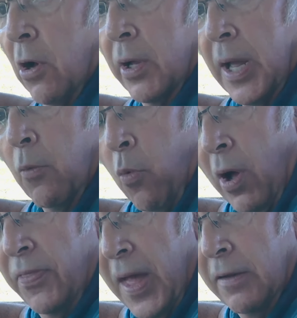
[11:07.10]
God, I
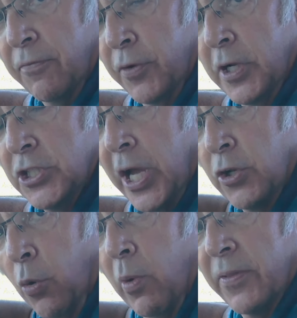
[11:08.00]
want that footage. I
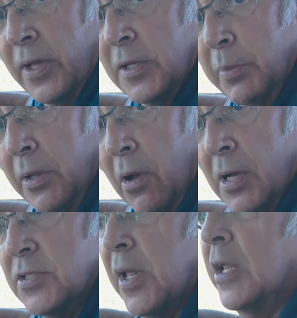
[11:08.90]
don't want that to be lost.